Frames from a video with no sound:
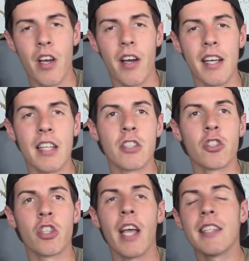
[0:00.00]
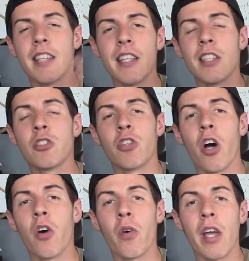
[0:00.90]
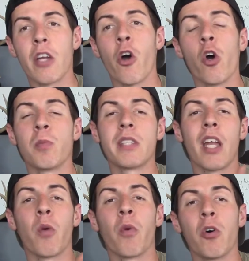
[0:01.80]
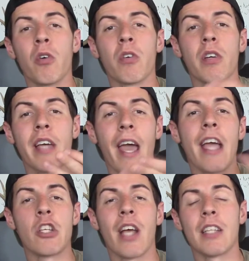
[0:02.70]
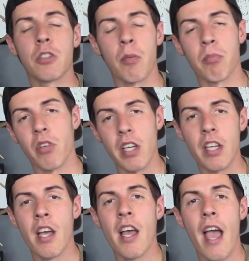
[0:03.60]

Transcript: All right, it's chasing this doe in hopes that it will get a chance to breed.